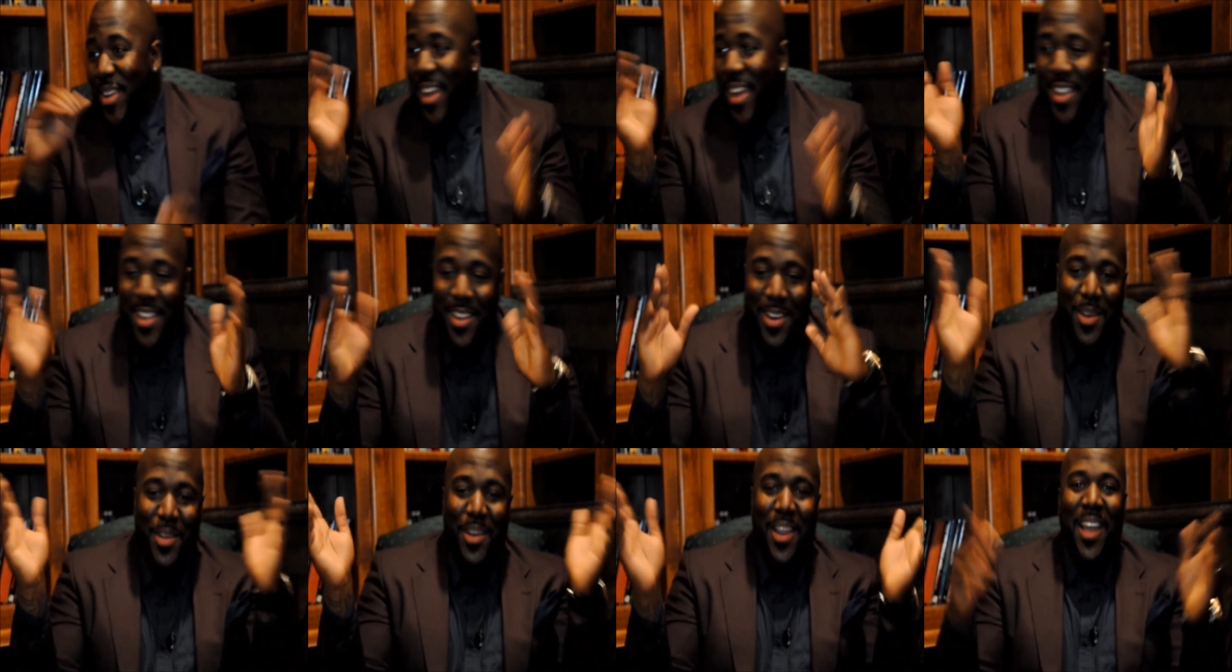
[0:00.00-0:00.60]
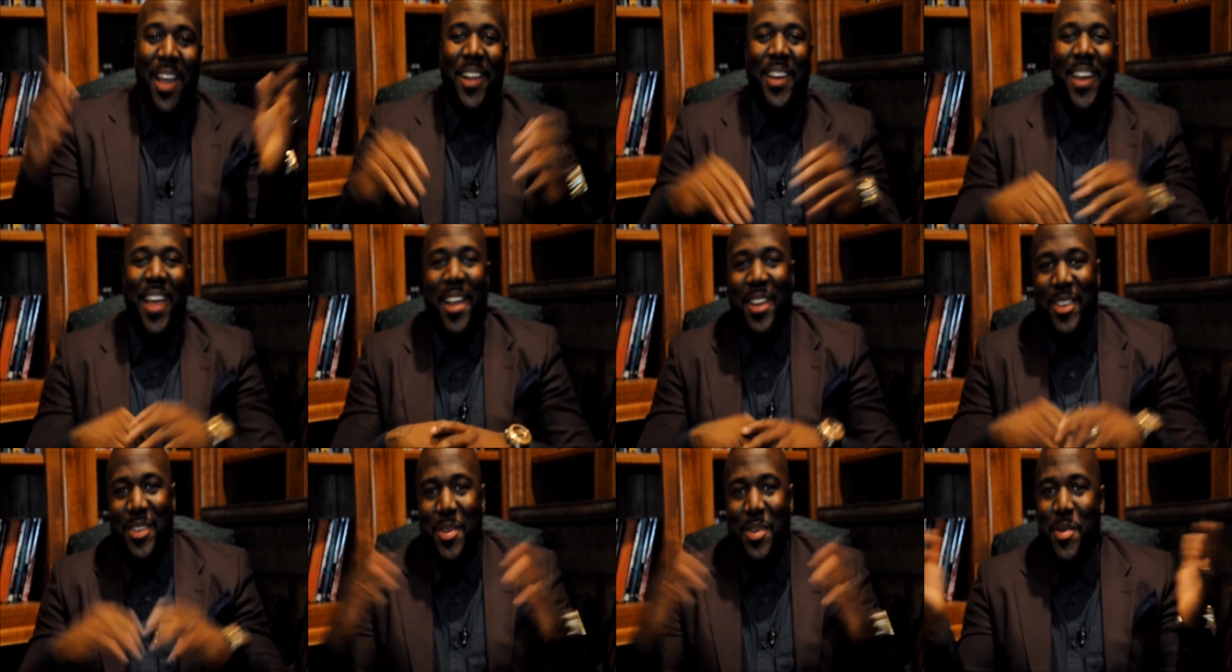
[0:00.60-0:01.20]
like, you know, like,
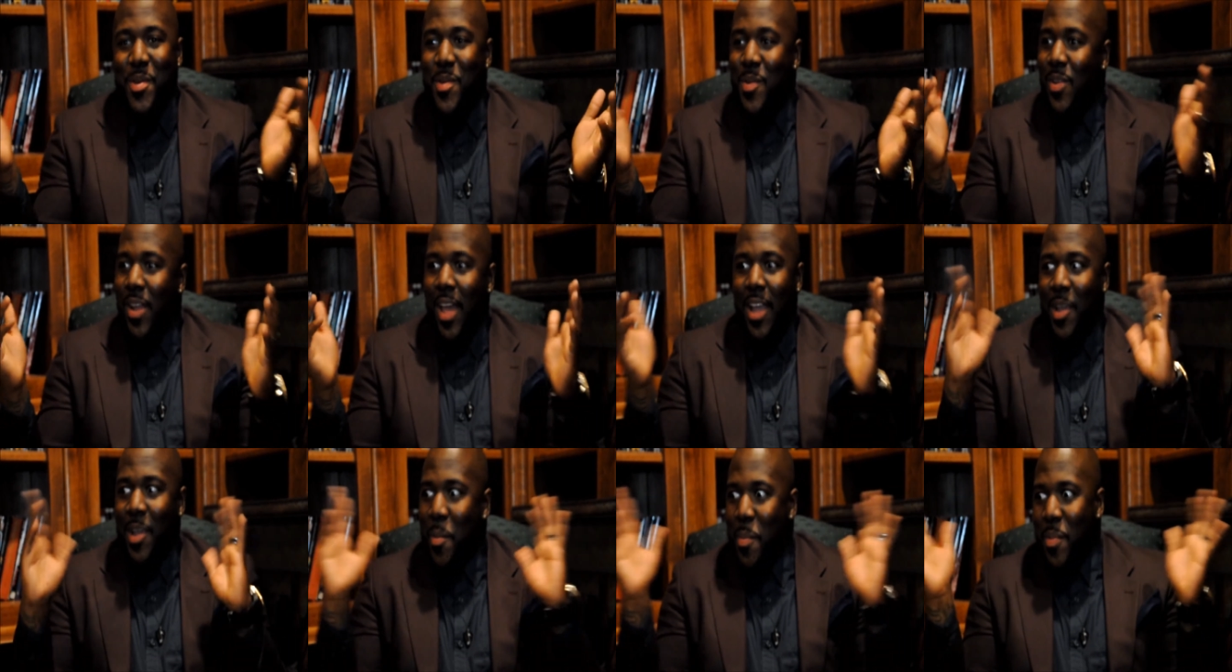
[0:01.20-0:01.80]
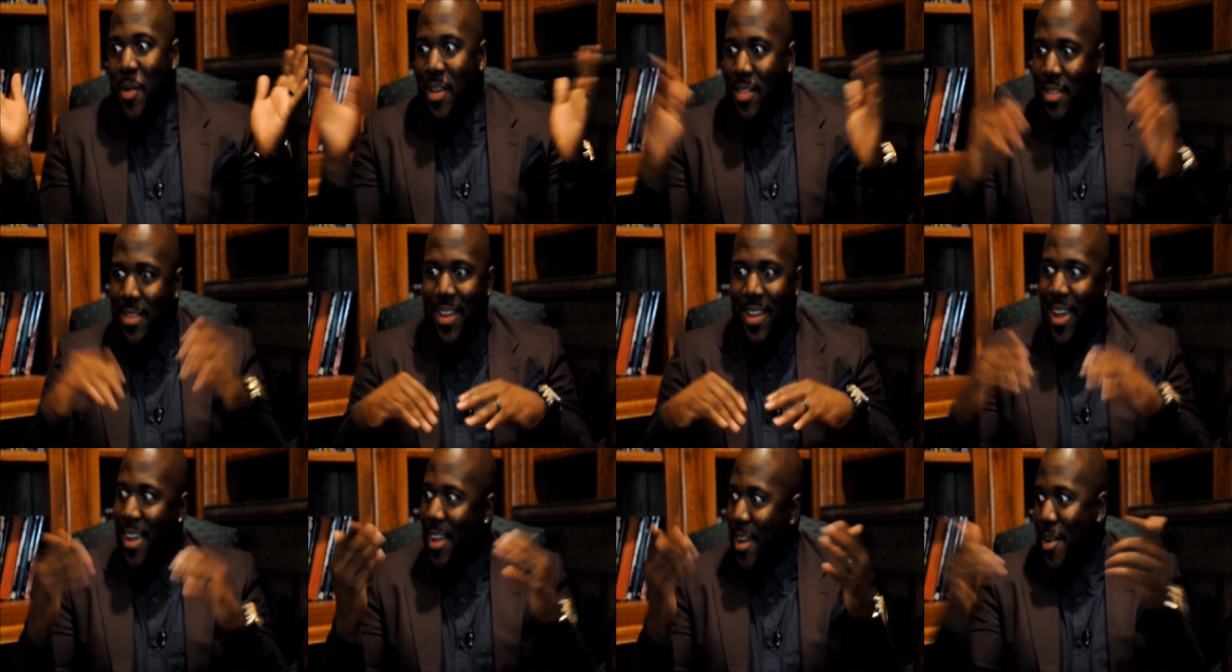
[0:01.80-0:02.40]
dude, like your brother,
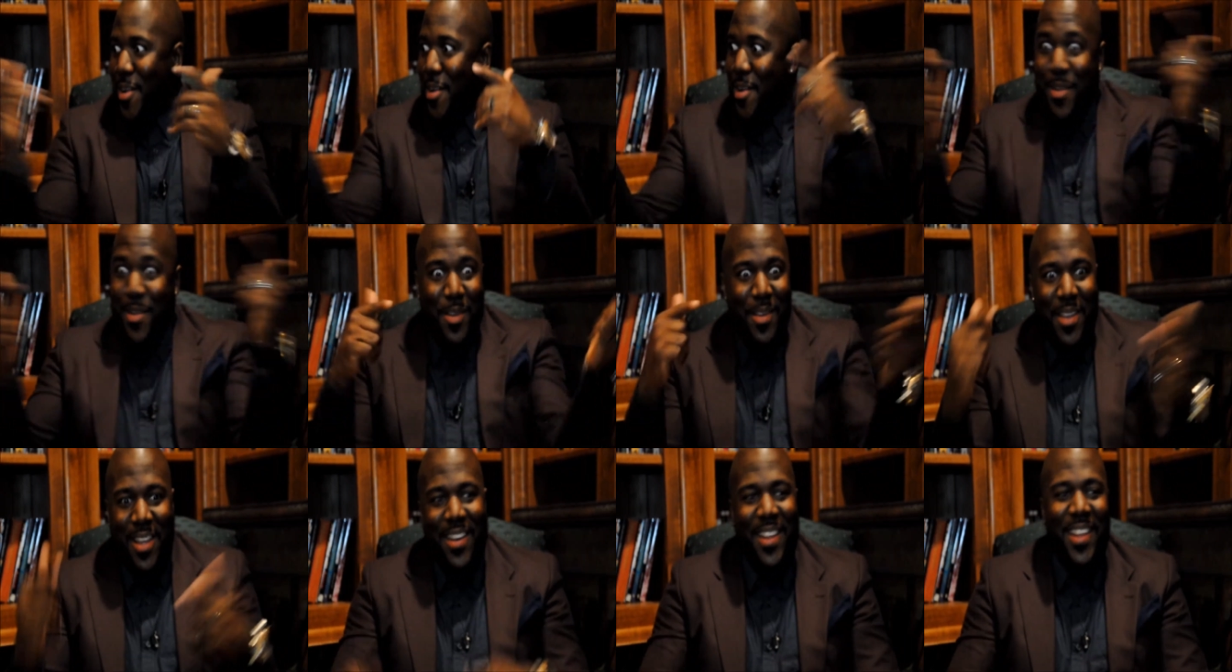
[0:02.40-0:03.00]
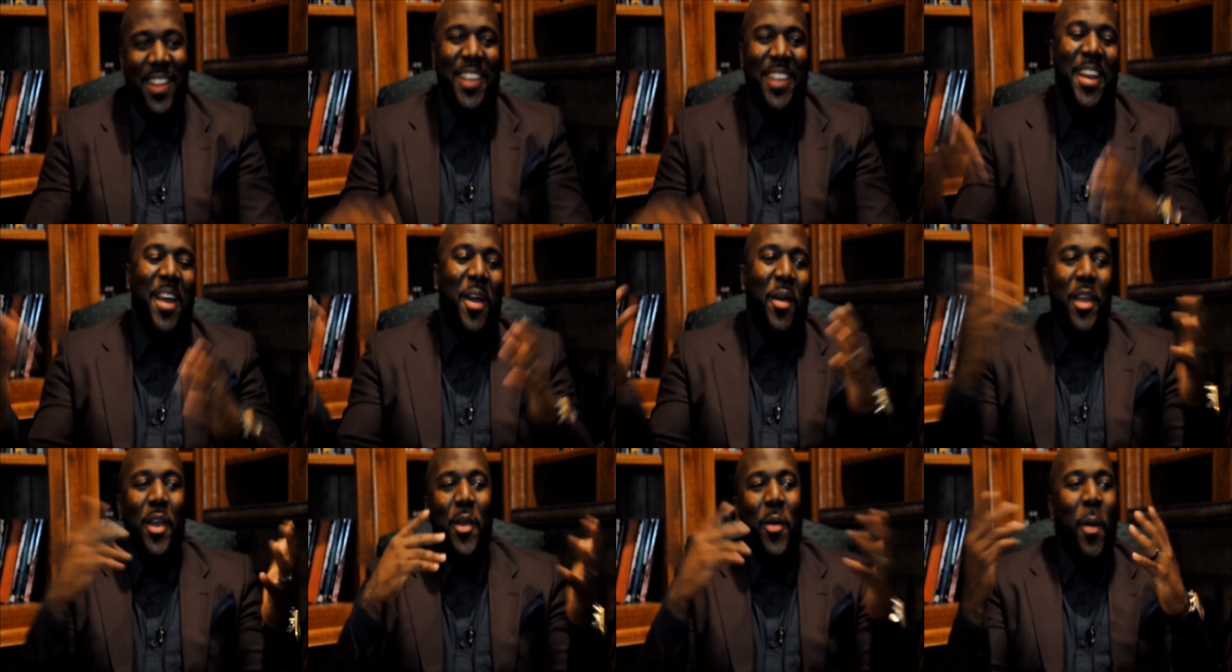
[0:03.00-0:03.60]
like, oh, and then, you
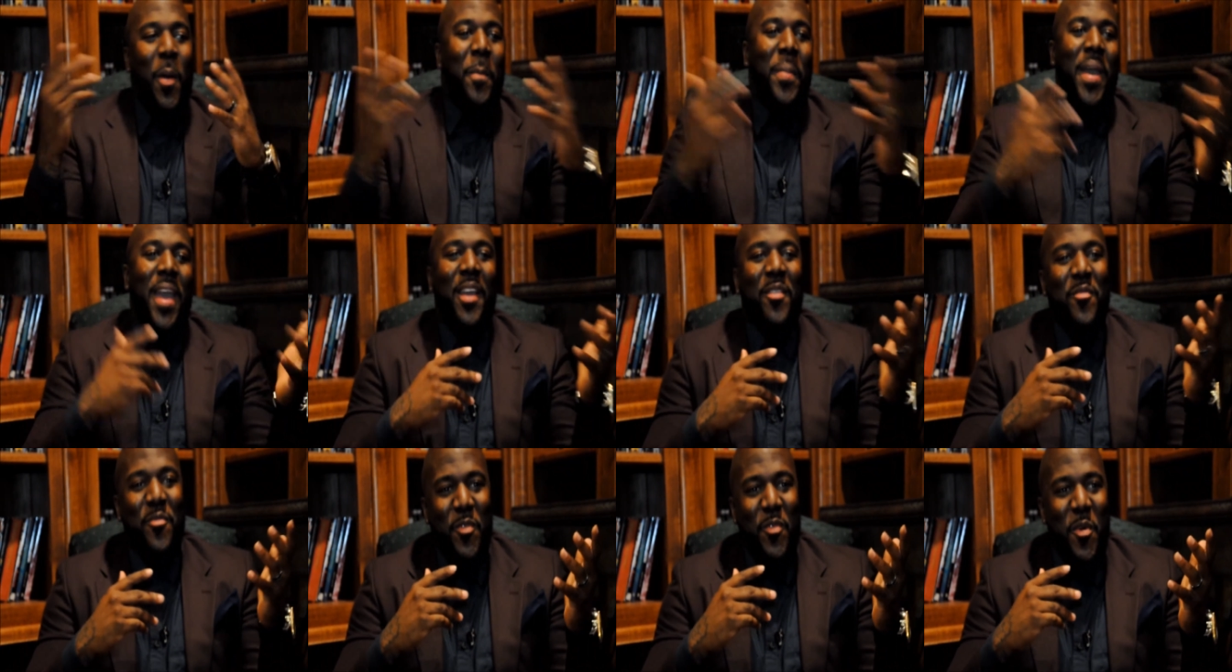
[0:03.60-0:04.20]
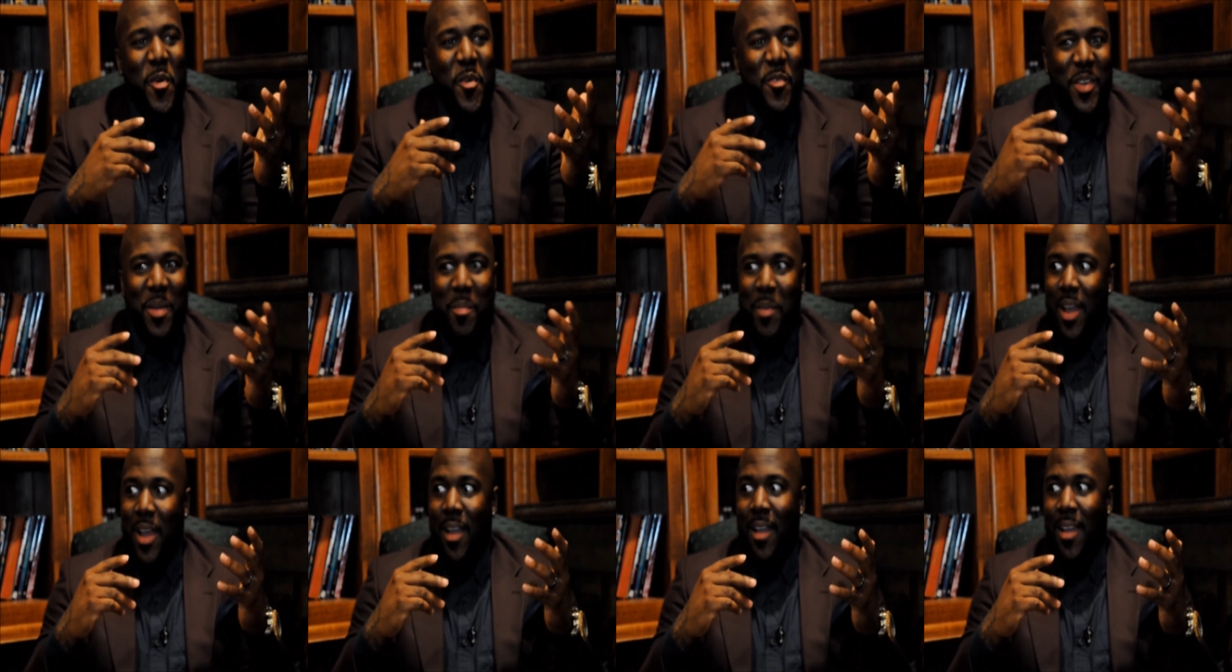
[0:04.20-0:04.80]
know, they're going back and forth, and I'm
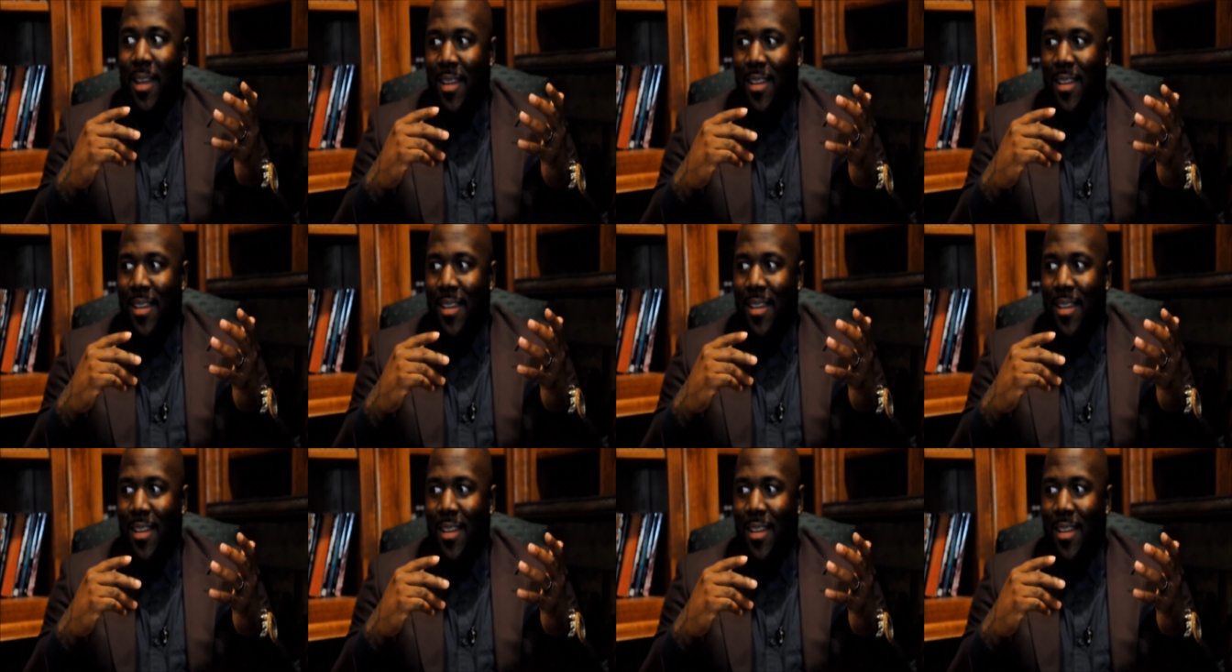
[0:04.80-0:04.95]
like,